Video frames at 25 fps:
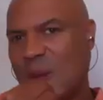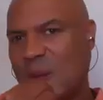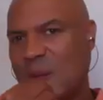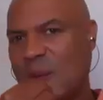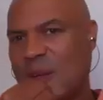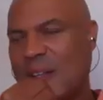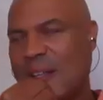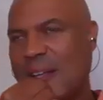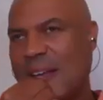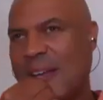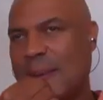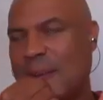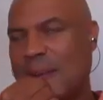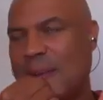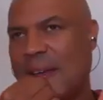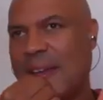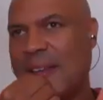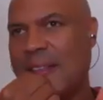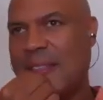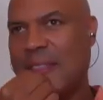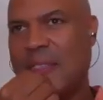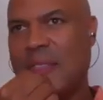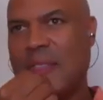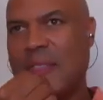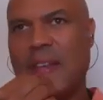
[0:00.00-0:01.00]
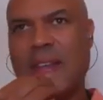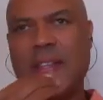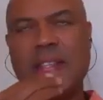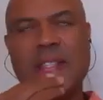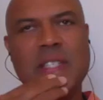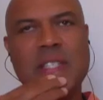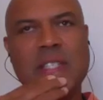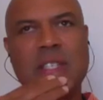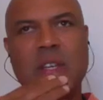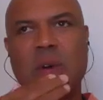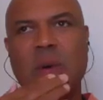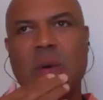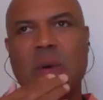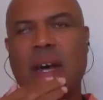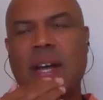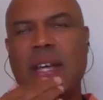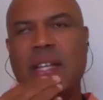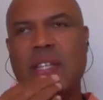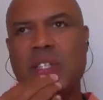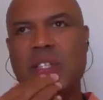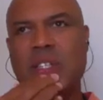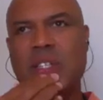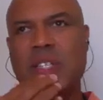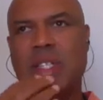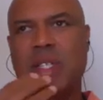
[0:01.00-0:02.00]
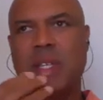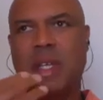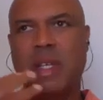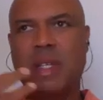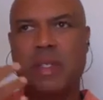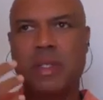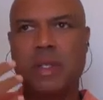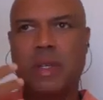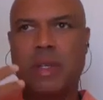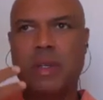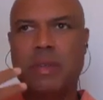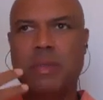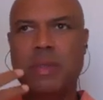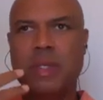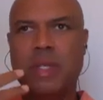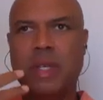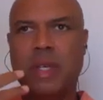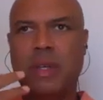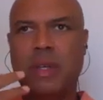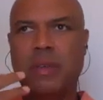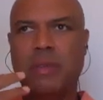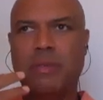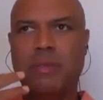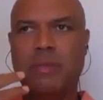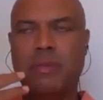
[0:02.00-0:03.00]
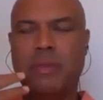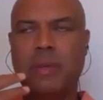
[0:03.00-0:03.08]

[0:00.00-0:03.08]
Well, I just in terms of,